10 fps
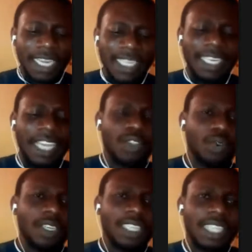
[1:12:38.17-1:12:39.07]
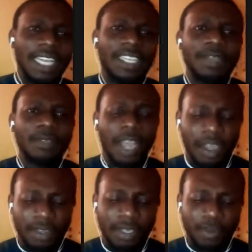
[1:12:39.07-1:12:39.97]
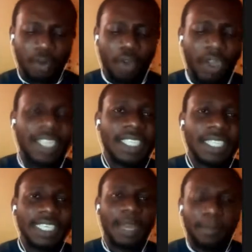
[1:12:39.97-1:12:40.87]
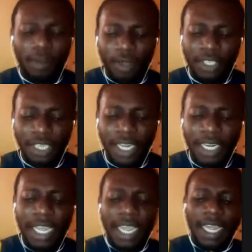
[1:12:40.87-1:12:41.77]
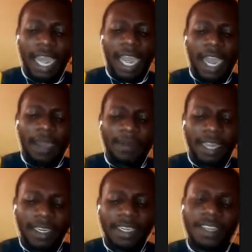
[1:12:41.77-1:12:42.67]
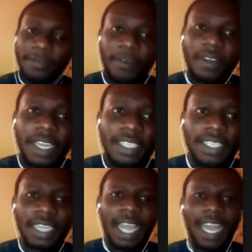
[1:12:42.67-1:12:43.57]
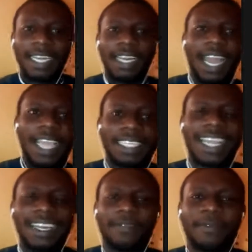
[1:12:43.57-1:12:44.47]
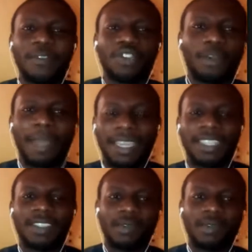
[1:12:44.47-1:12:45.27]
The next one is the cryptocurrency, the blockchain, the forex and the likes. They are the future market.